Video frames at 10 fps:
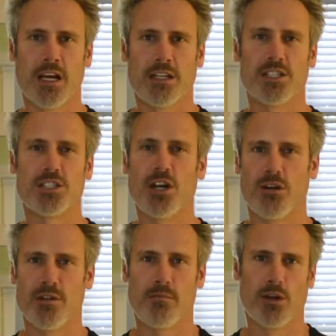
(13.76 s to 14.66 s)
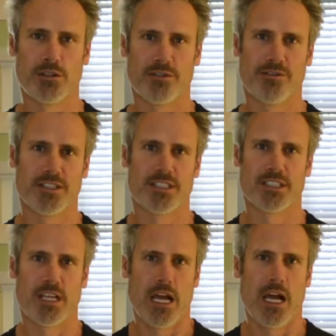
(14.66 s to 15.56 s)
Did you know that most of
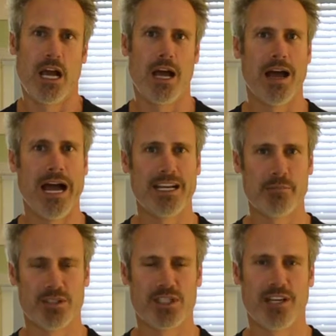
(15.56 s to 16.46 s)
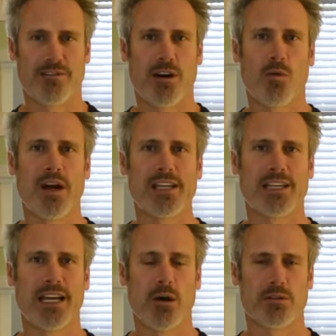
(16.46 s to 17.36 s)
us, 80% of our
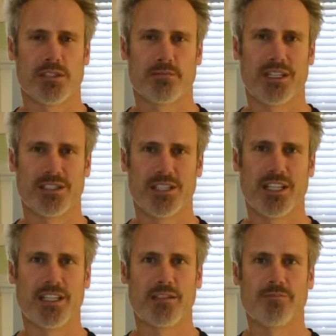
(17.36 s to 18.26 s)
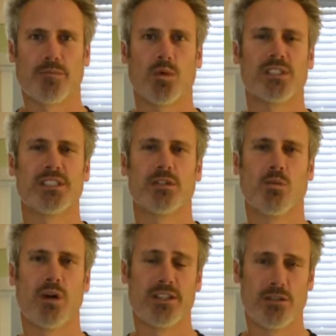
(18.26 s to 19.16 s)
waking hours are spent sitting? We sit
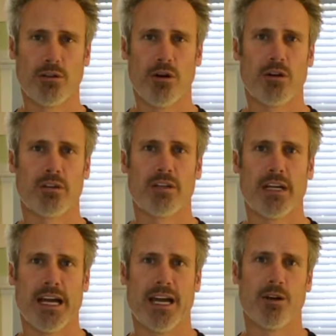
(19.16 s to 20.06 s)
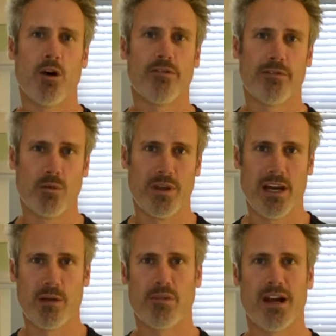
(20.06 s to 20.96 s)
way too long and often
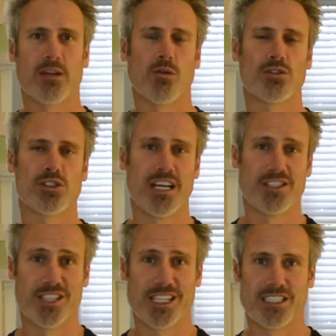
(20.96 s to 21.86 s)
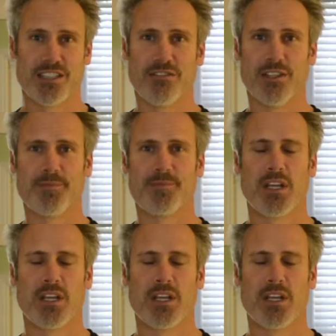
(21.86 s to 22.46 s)
without a break or change in activity.